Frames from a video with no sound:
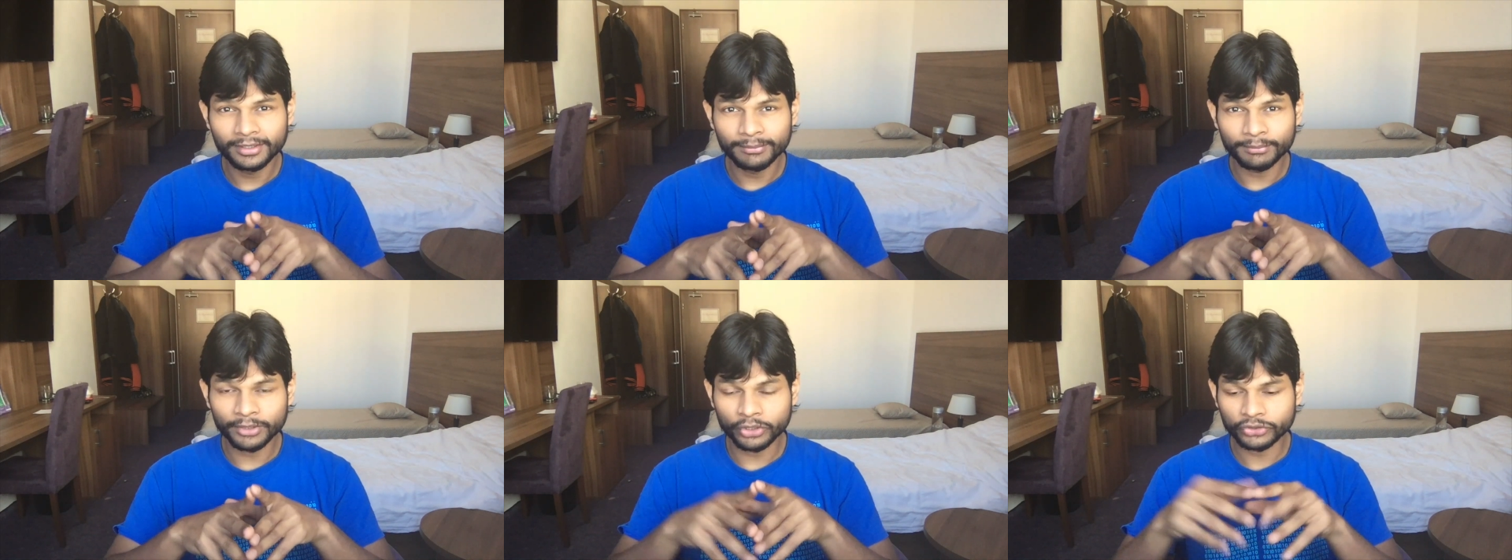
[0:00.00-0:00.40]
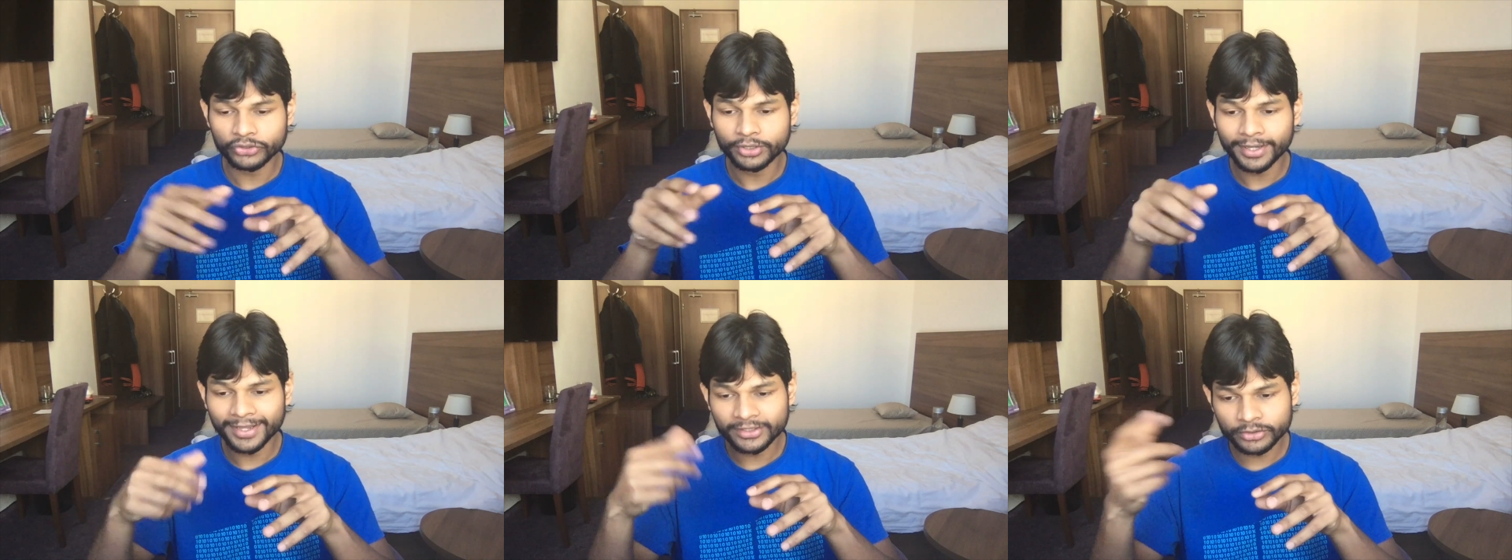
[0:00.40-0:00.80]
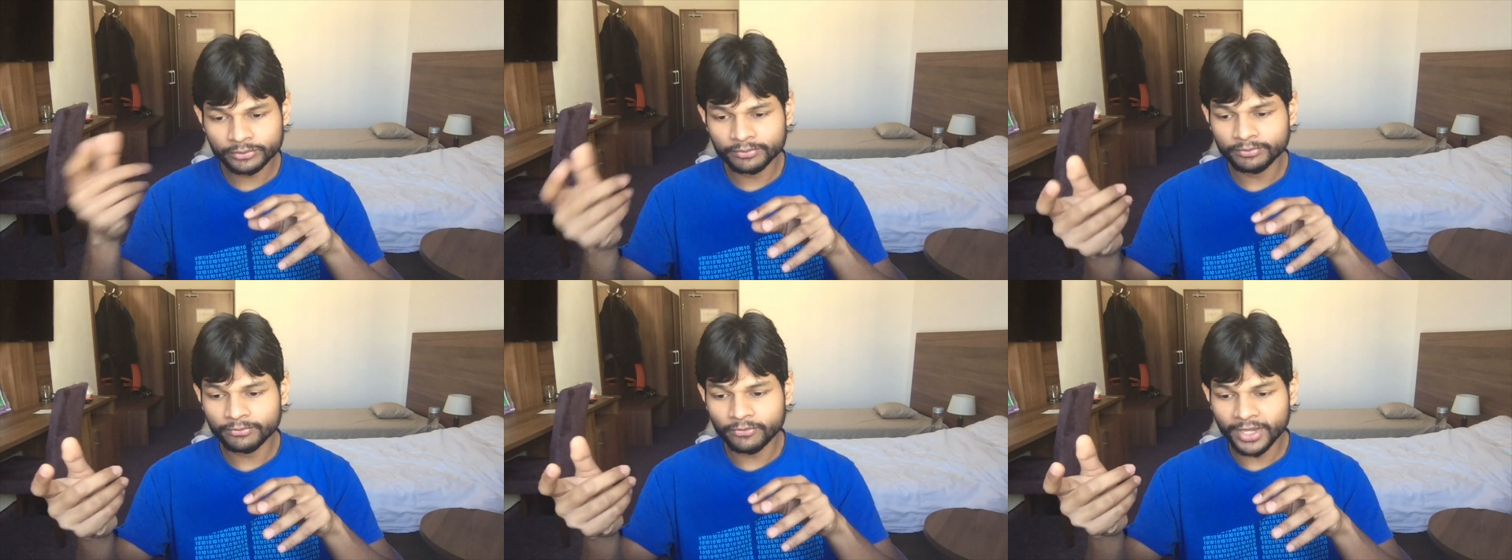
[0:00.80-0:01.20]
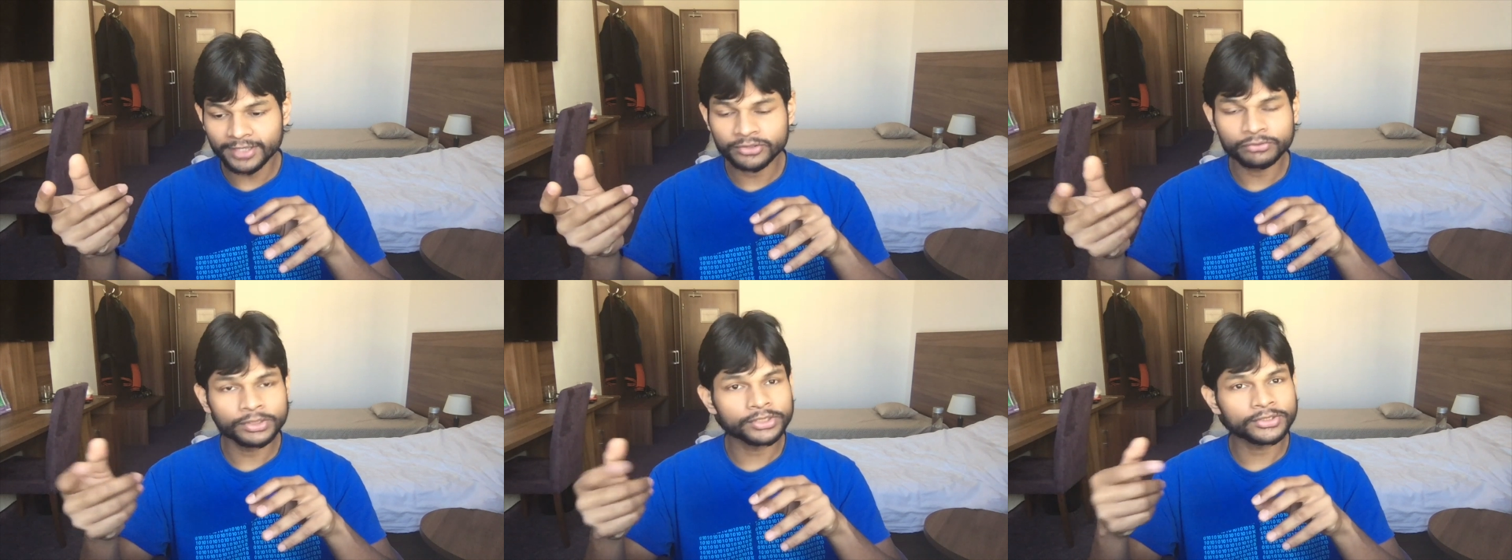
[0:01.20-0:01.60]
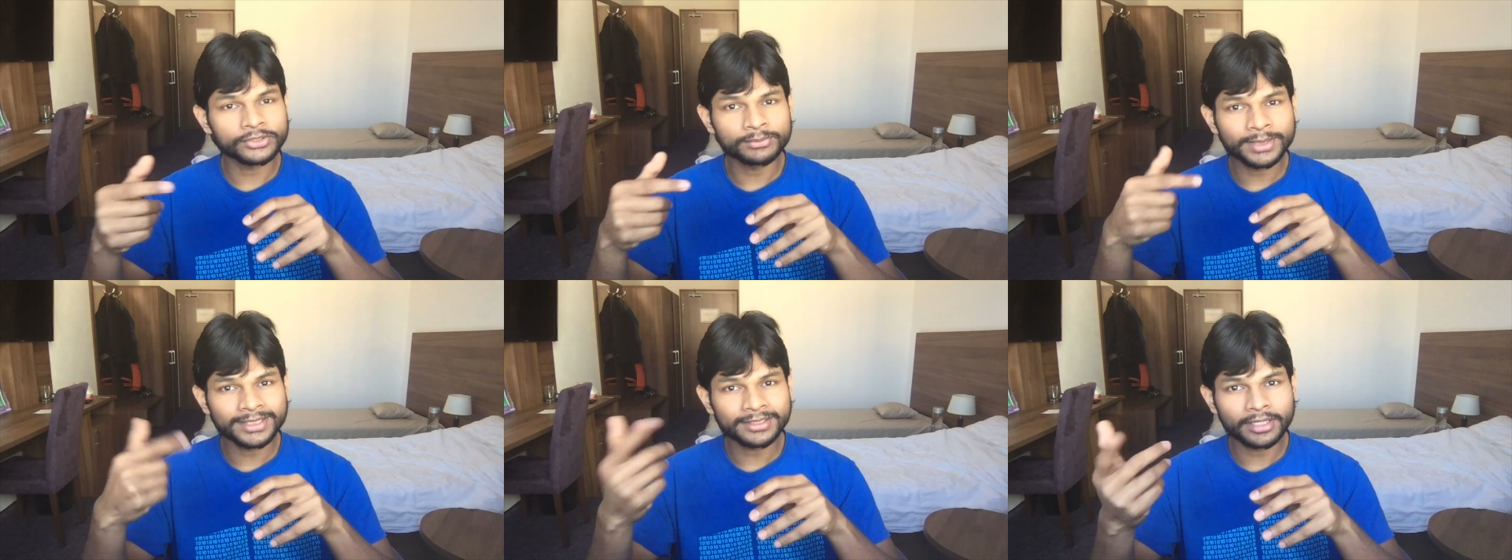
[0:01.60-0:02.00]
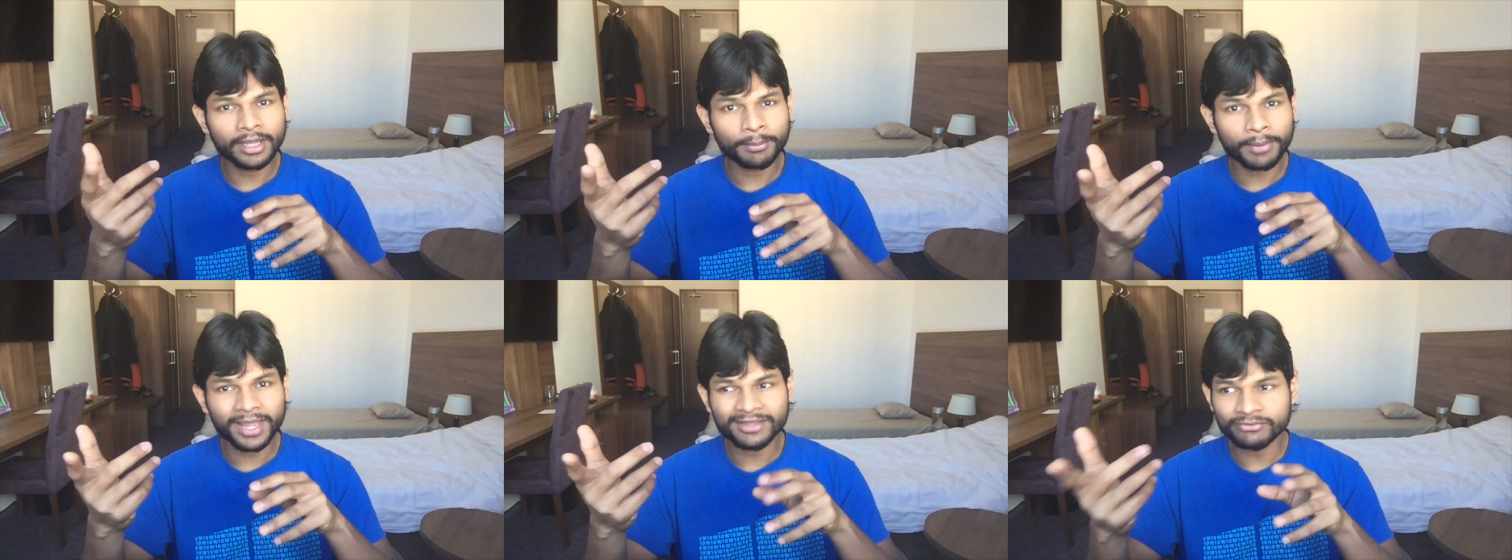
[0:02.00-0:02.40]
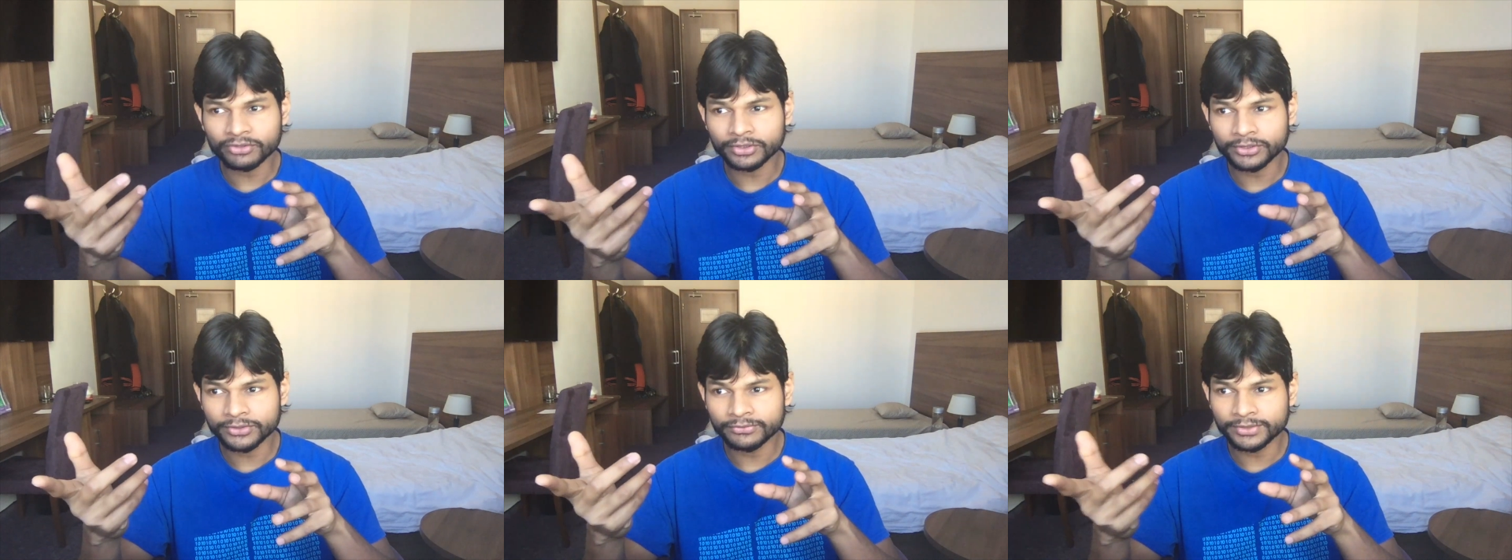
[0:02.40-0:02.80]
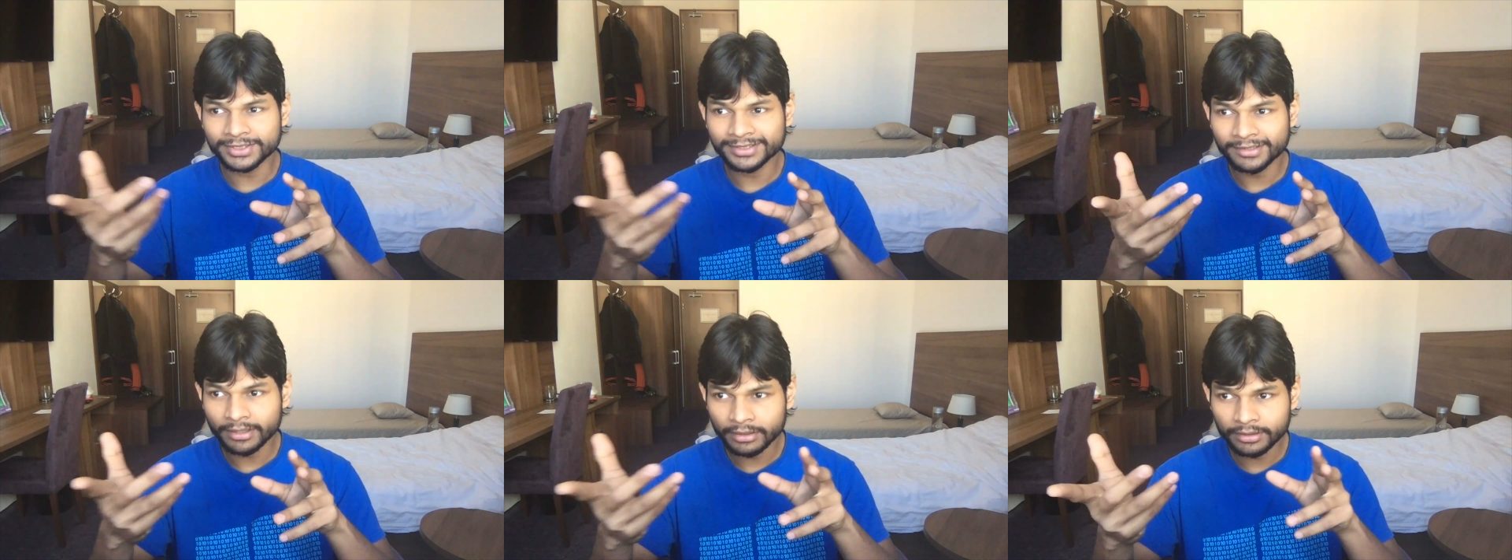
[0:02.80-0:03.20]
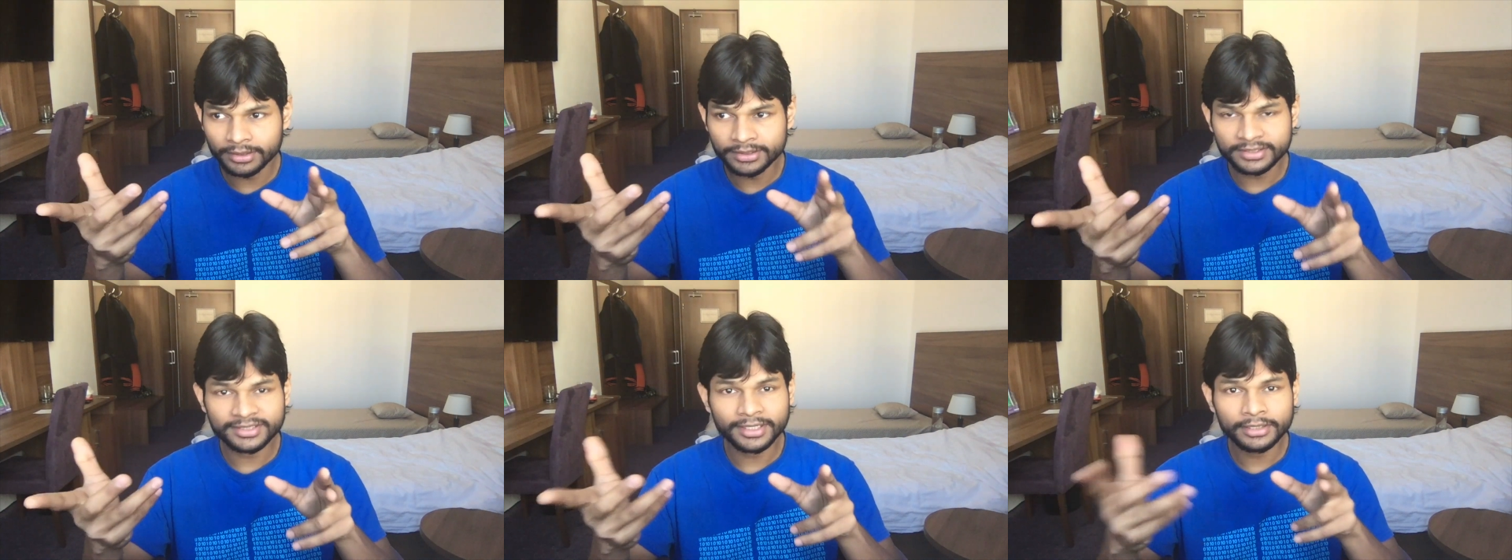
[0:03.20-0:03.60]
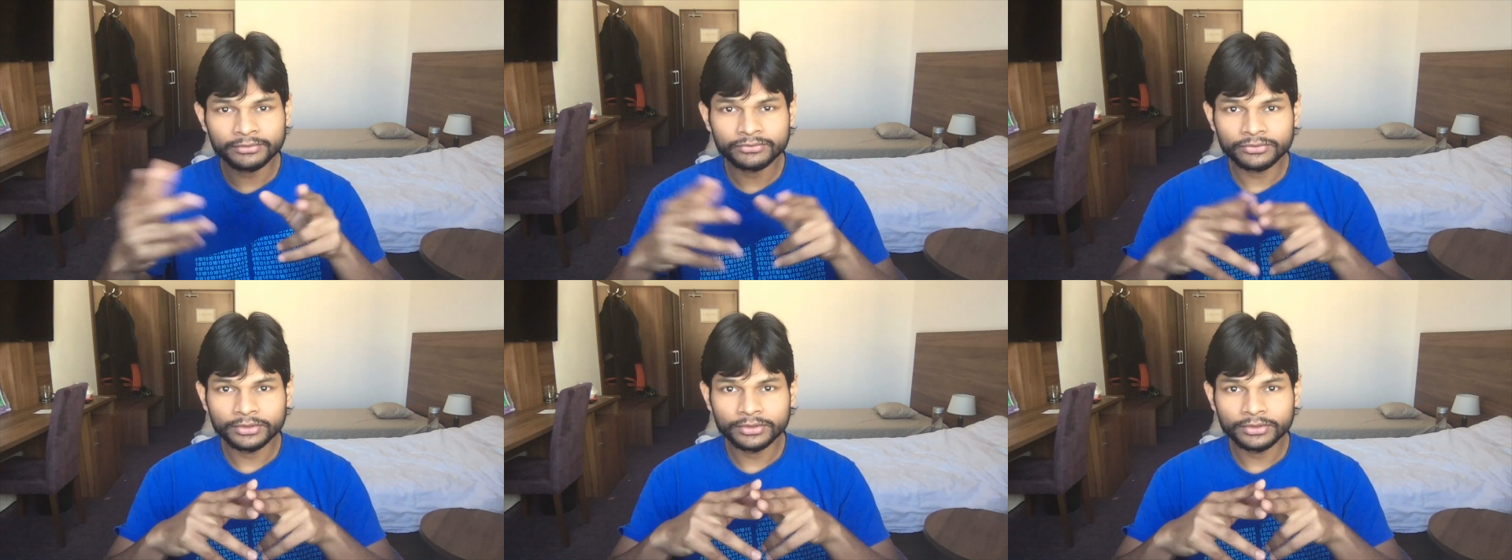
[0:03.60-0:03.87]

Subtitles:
Because the next phase, which is basically applying for this visa itself,